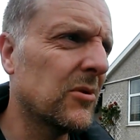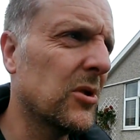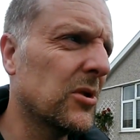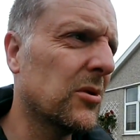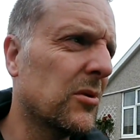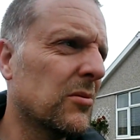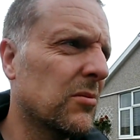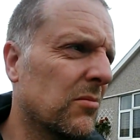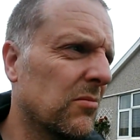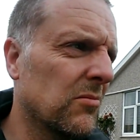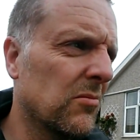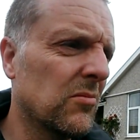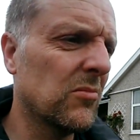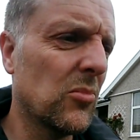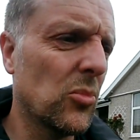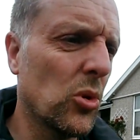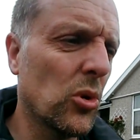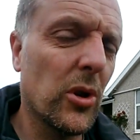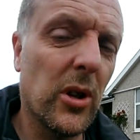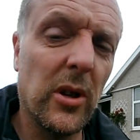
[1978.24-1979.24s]
Just
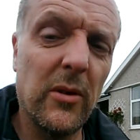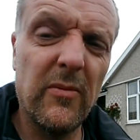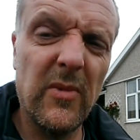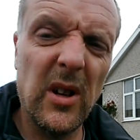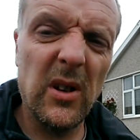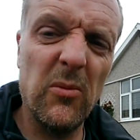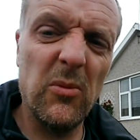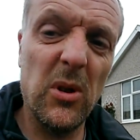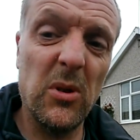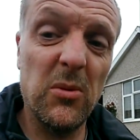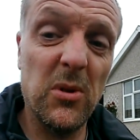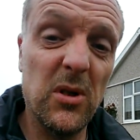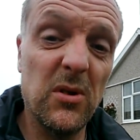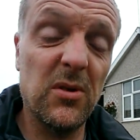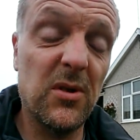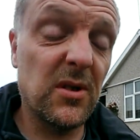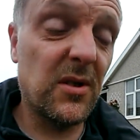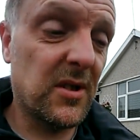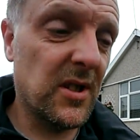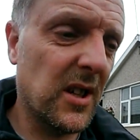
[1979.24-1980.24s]
walking around where we
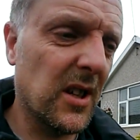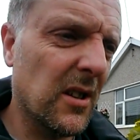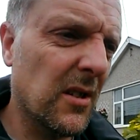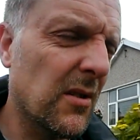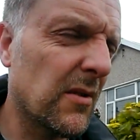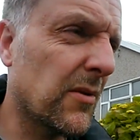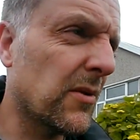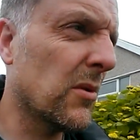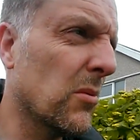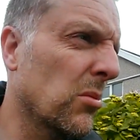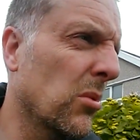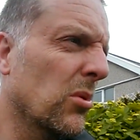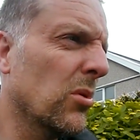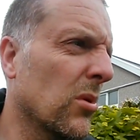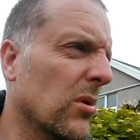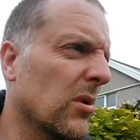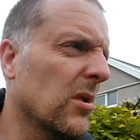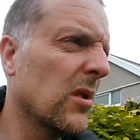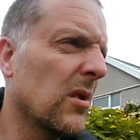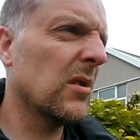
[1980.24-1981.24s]
used to take her for a
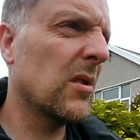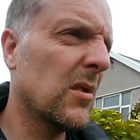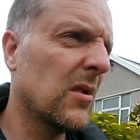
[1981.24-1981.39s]
walk.